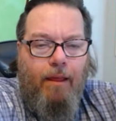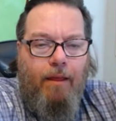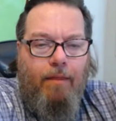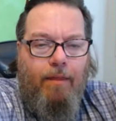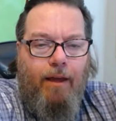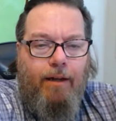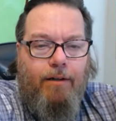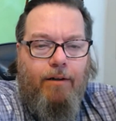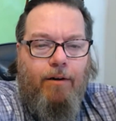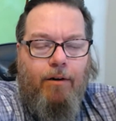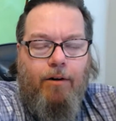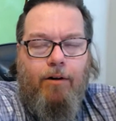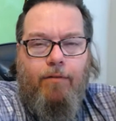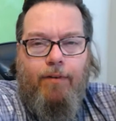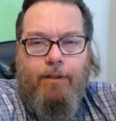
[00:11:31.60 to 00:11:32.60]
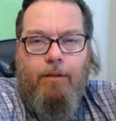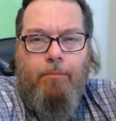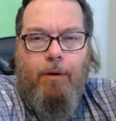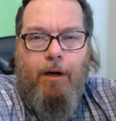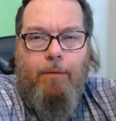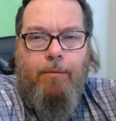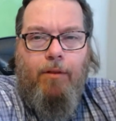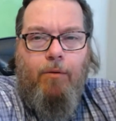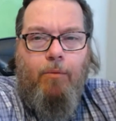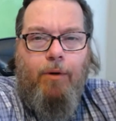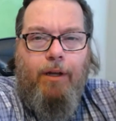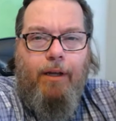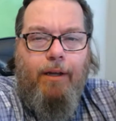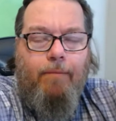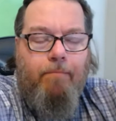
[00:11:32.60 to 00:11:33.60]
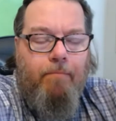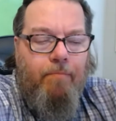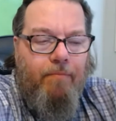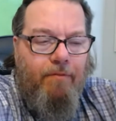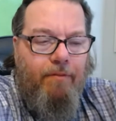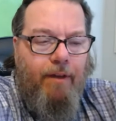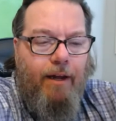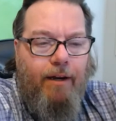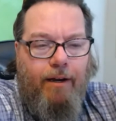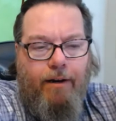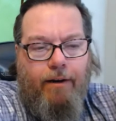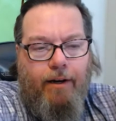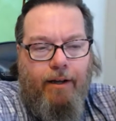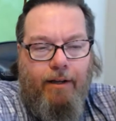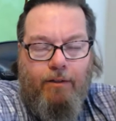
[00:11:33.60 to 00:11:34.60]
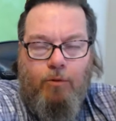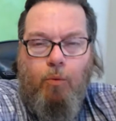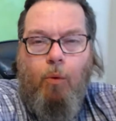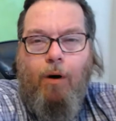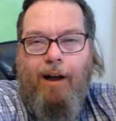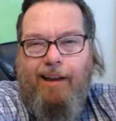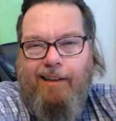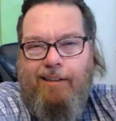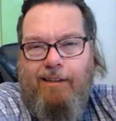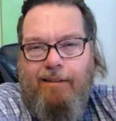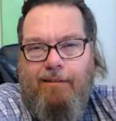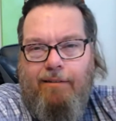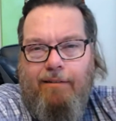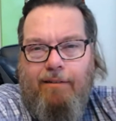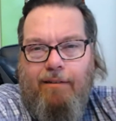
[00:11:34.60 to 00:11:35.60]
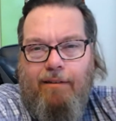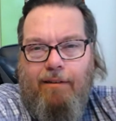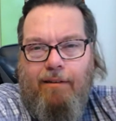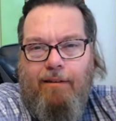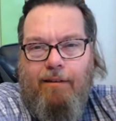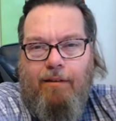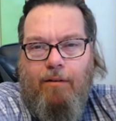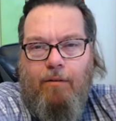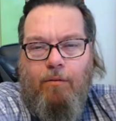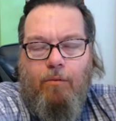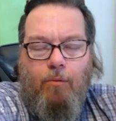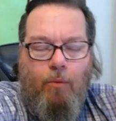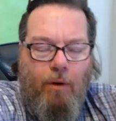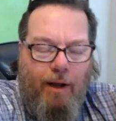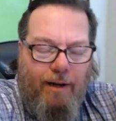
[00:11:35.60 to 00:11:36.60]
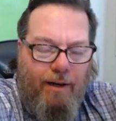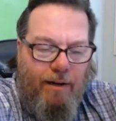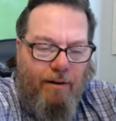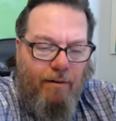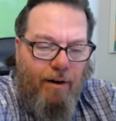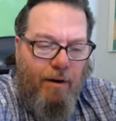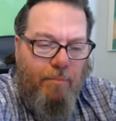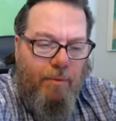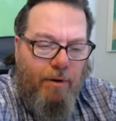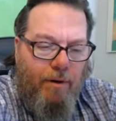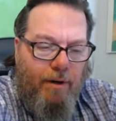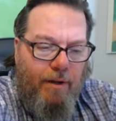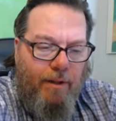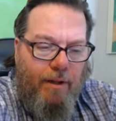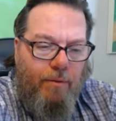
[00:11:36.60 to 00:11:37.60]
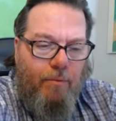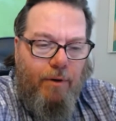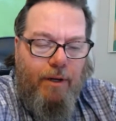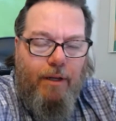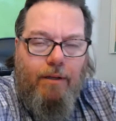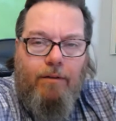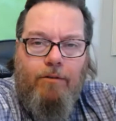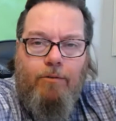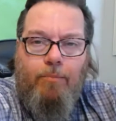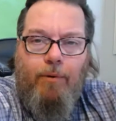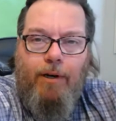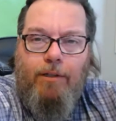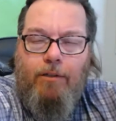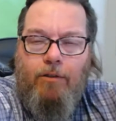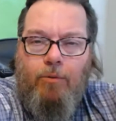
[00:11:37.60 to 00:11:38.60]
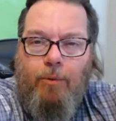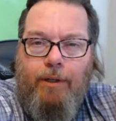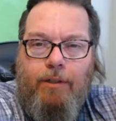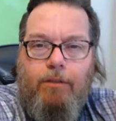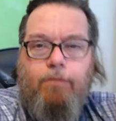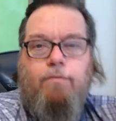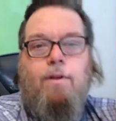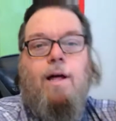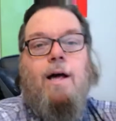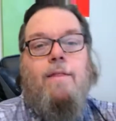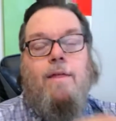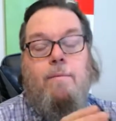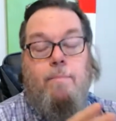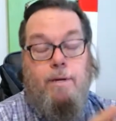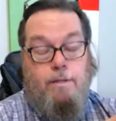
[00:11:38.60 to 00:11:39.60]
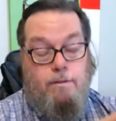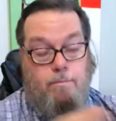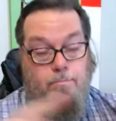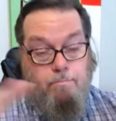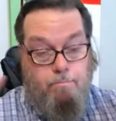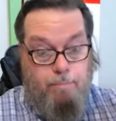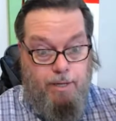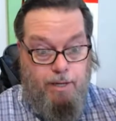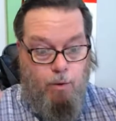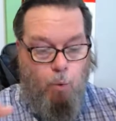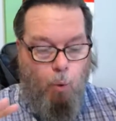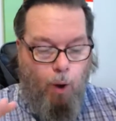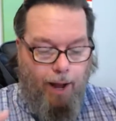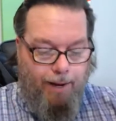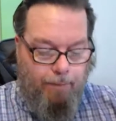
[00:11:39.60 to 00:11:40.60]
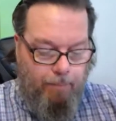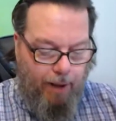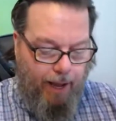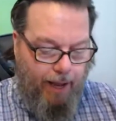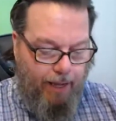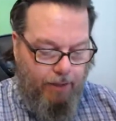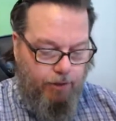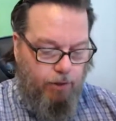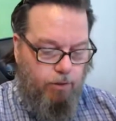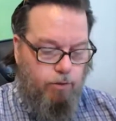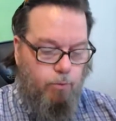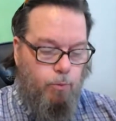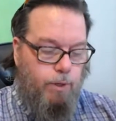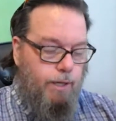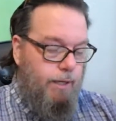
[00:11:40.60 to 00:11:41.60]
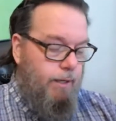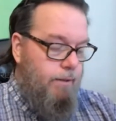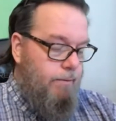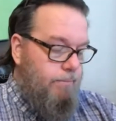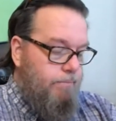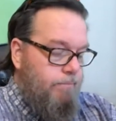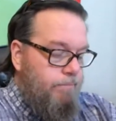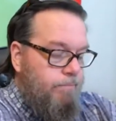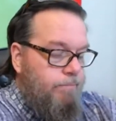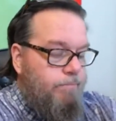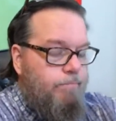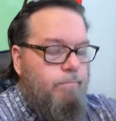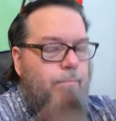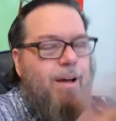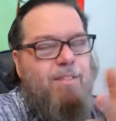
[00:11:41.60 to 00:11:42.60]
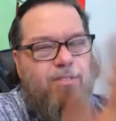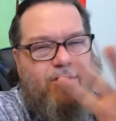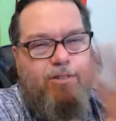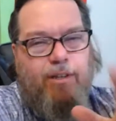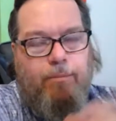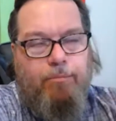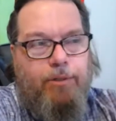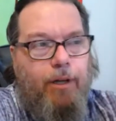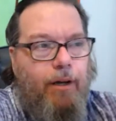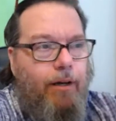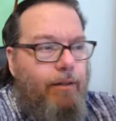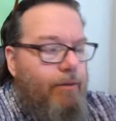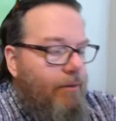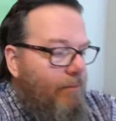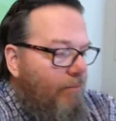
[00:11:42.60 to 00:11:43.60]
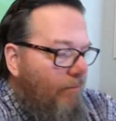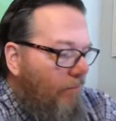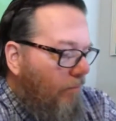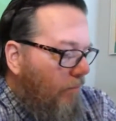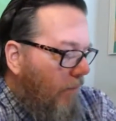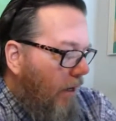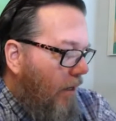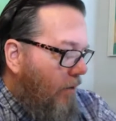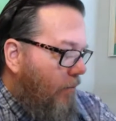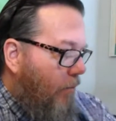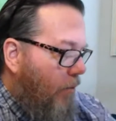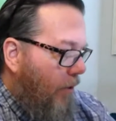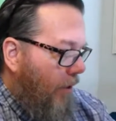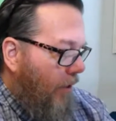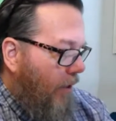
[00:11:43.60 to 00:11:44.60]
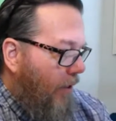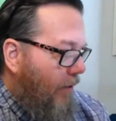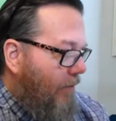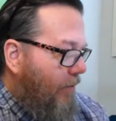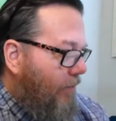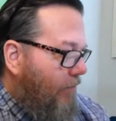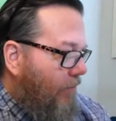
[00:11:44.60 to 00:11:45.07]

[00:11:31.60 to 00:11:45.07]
that curve at the bottom of the wing, that area is white. White and gray bird. And then when it spreads its wings to fly, that makes a big white patch on the wing. About the same size as mourning dove.